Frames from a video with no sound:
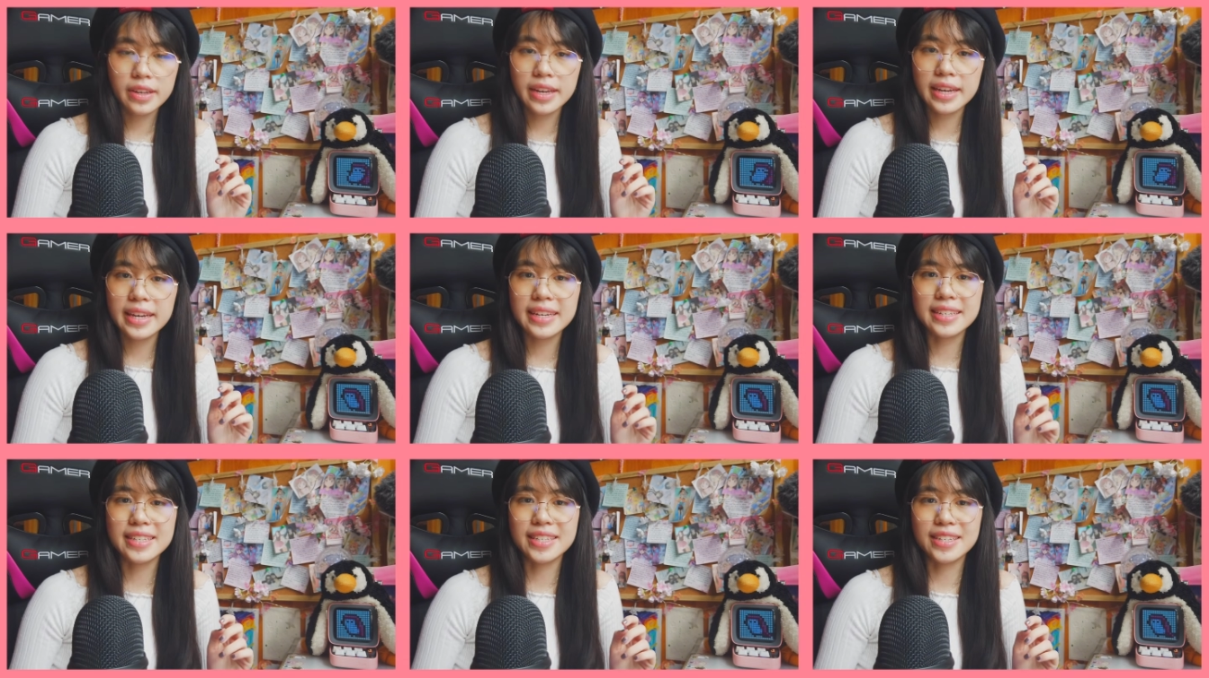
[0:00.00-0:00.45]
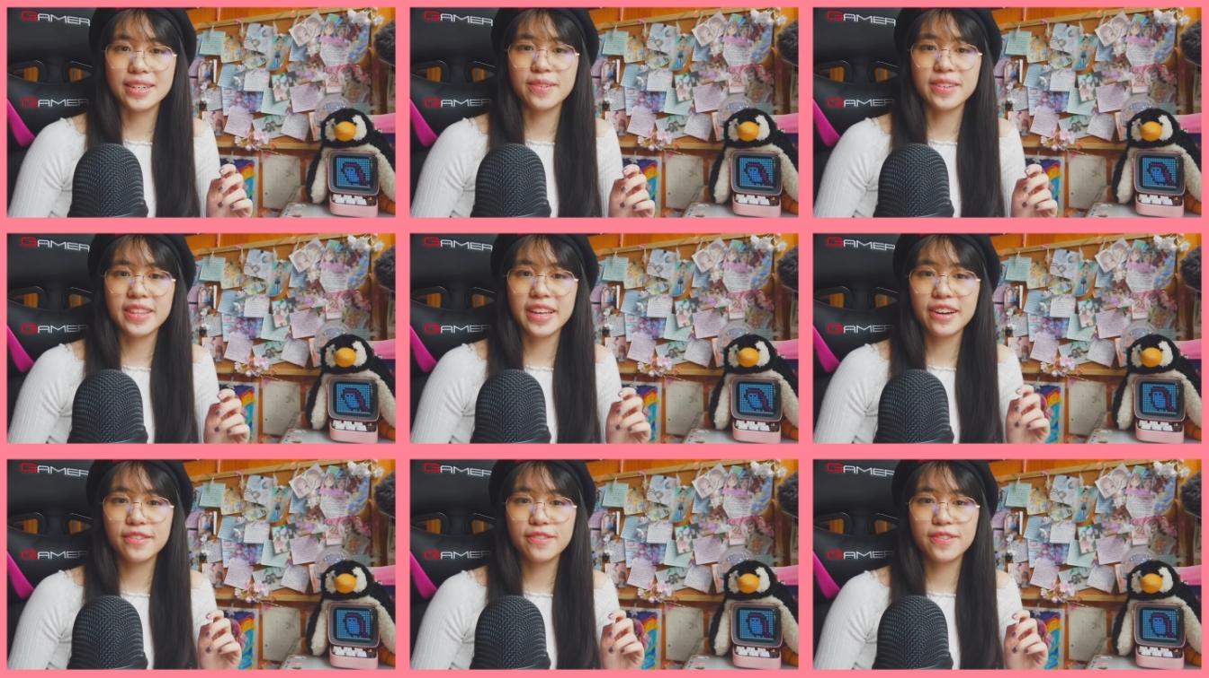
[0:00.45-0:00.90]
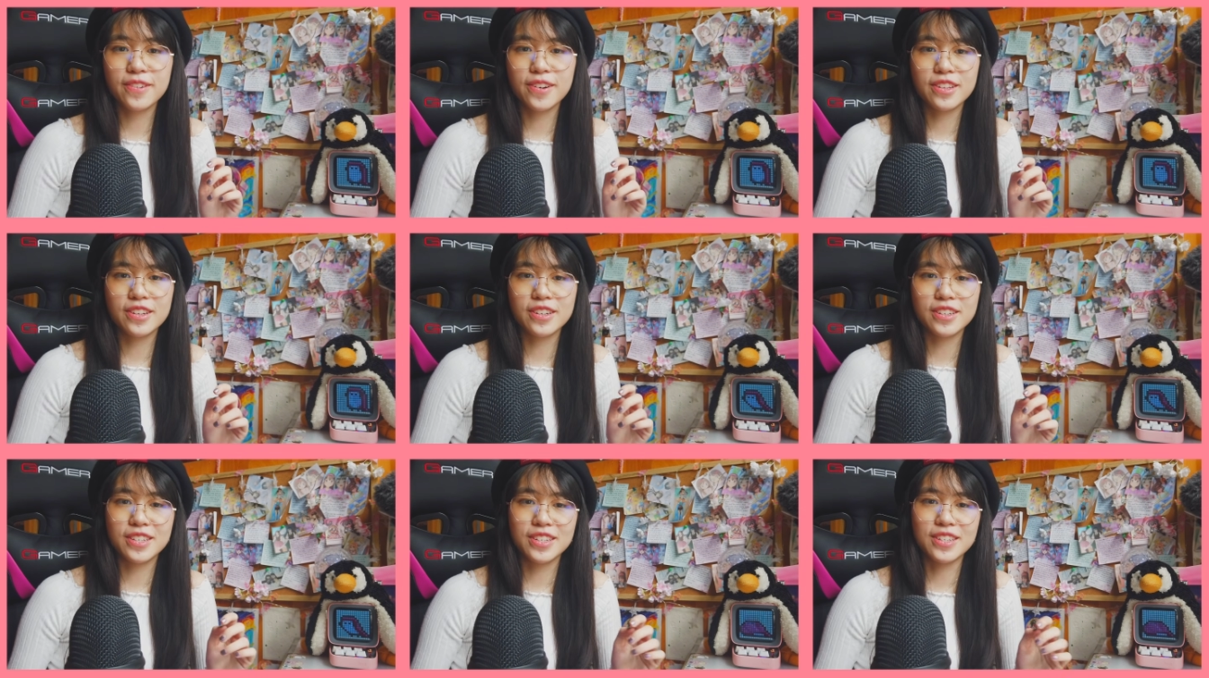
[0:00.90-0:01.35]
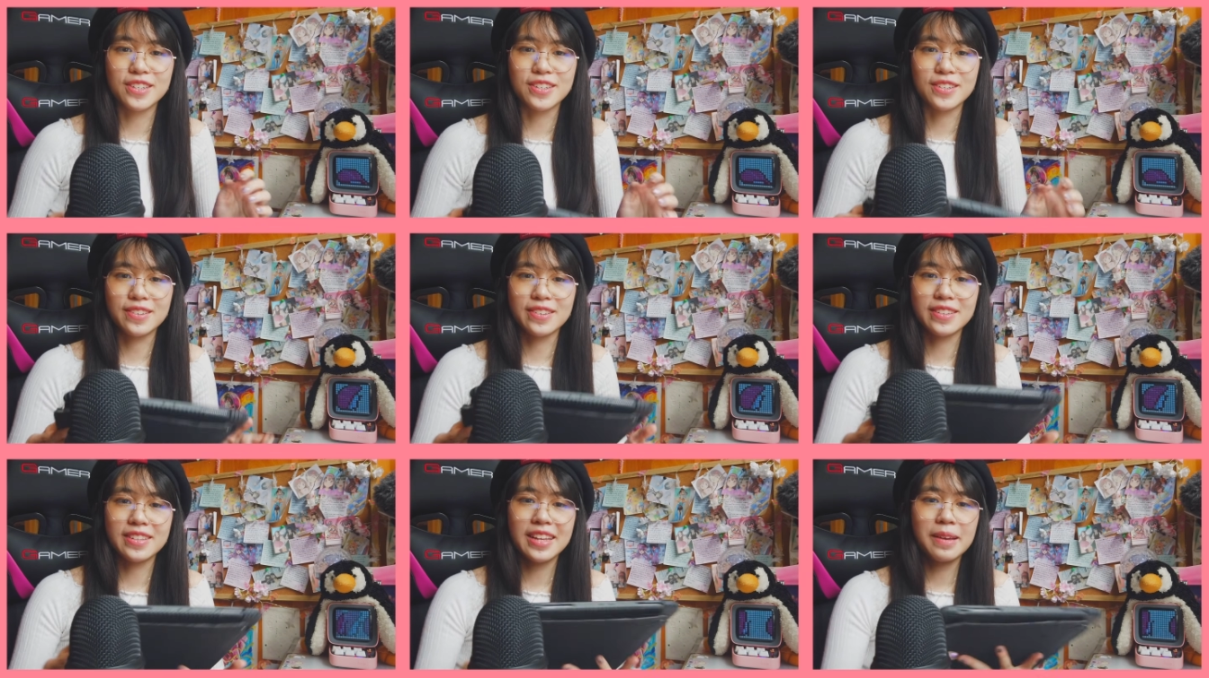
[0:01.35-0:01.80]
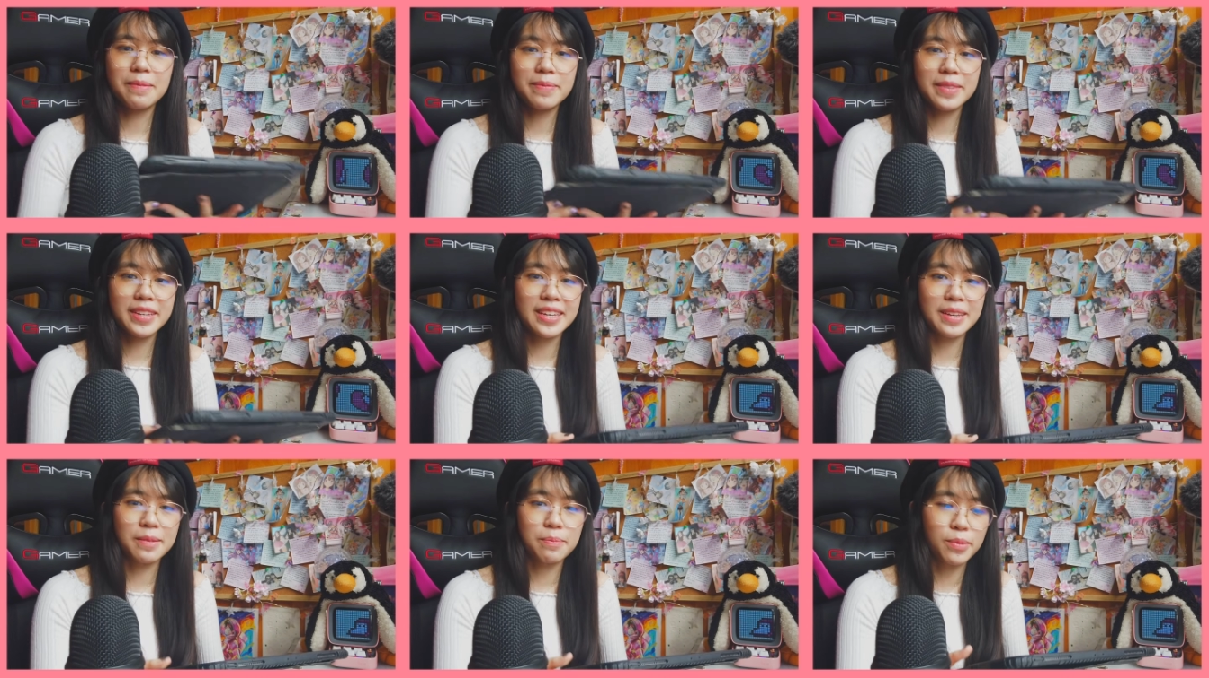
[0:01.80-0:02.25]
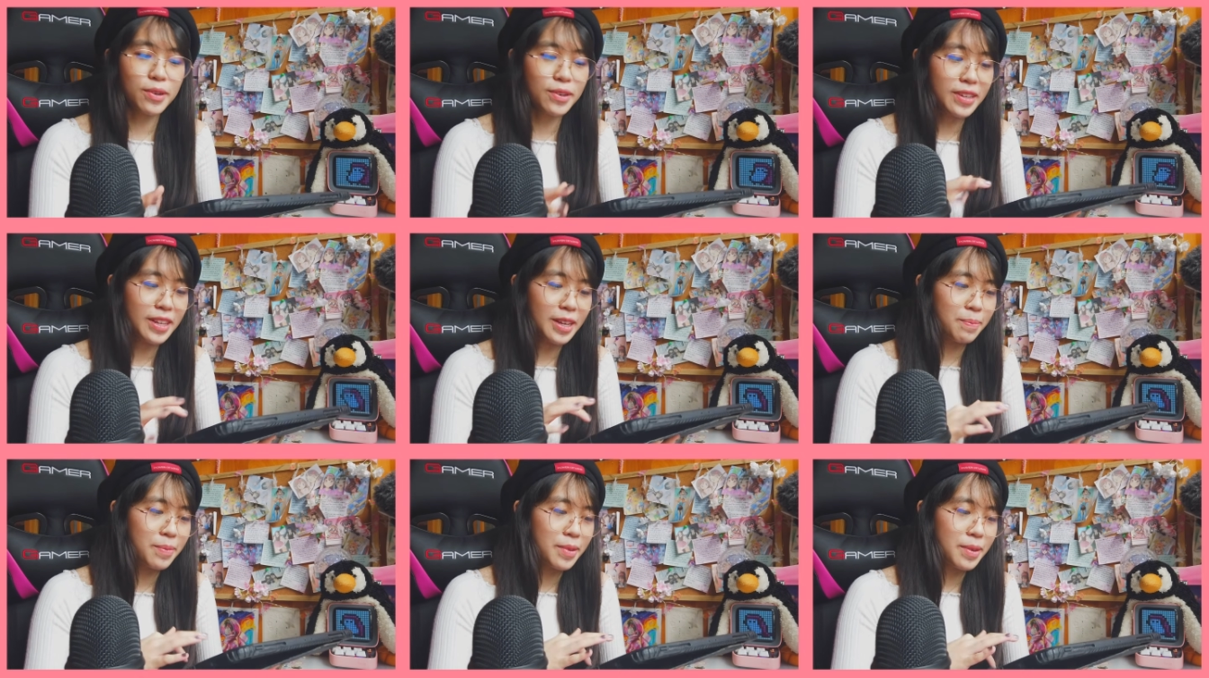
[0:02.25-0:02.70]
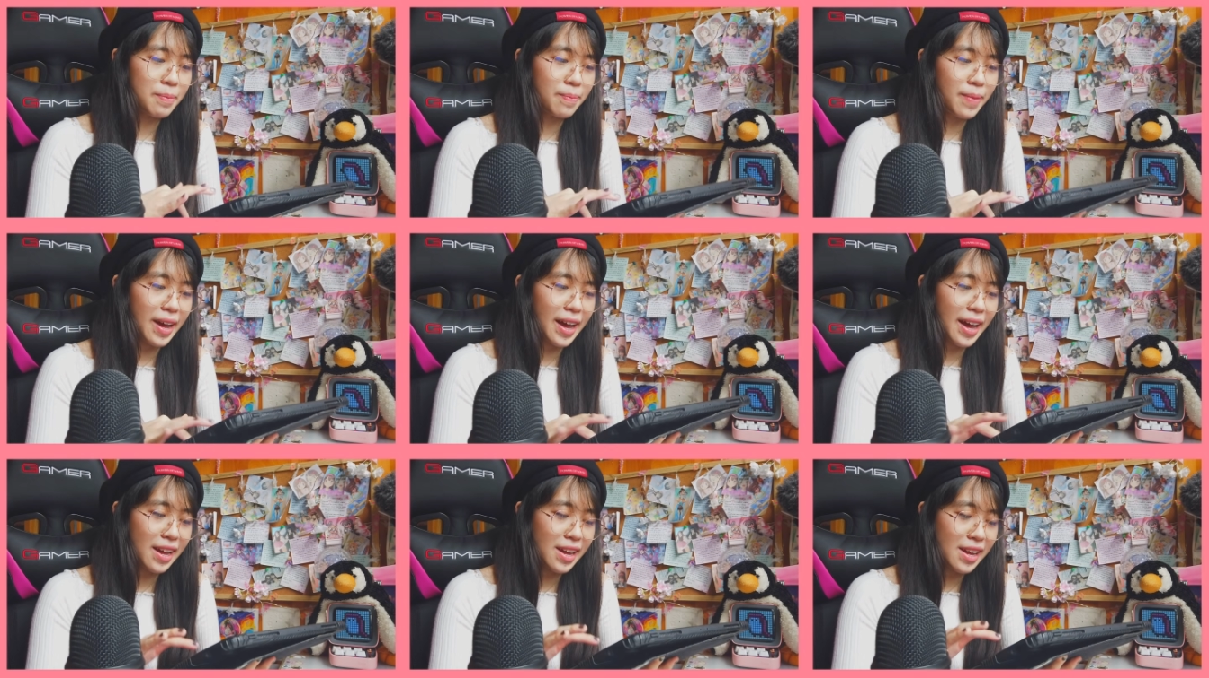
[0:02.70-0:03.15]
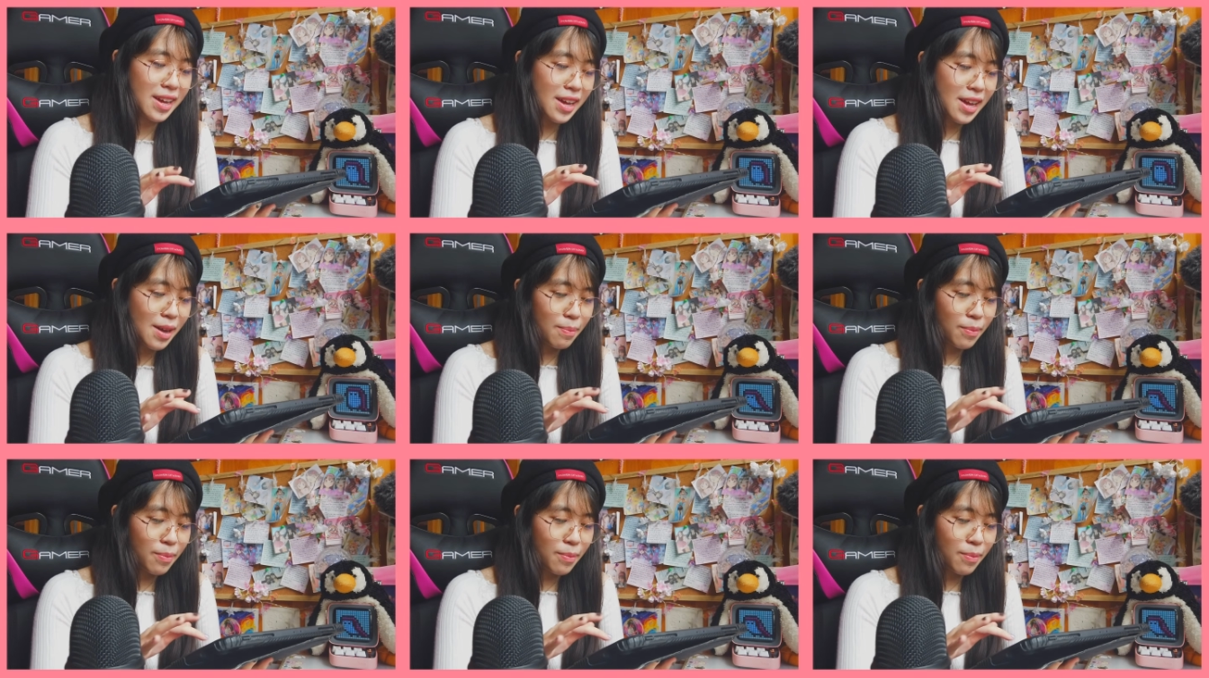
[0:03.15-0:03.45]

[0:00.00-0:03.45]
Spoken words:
Okay, so without further ado, let me pull up my